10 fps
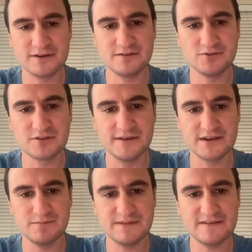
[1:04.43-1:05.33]
going to look
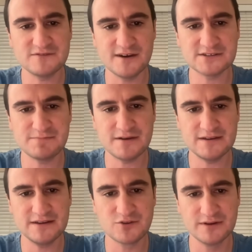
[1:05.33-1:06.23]
like i mean they've talked
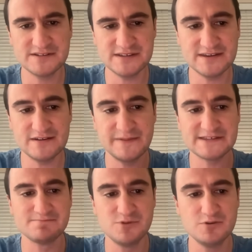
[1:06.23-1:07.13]
about increasing it in
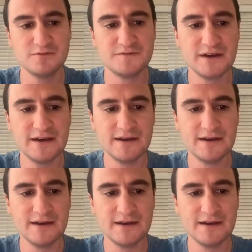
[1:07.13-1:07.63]
this move